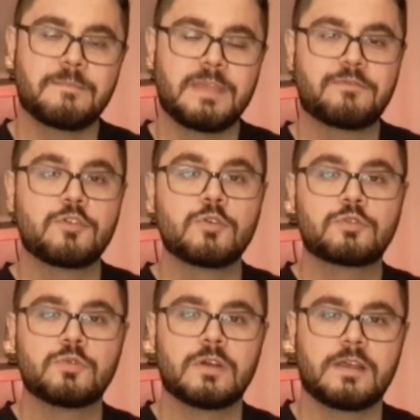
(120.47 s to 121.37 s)
if you go
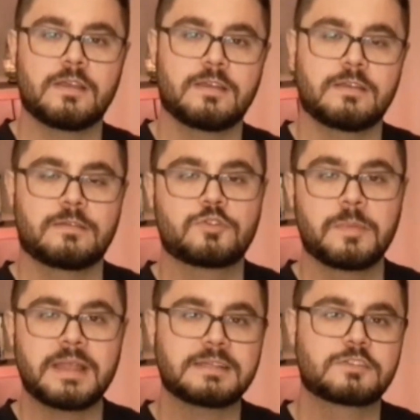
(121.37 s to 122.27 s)
to a
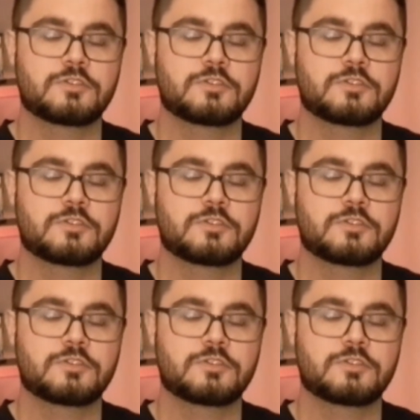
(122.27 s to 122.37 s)
traumatic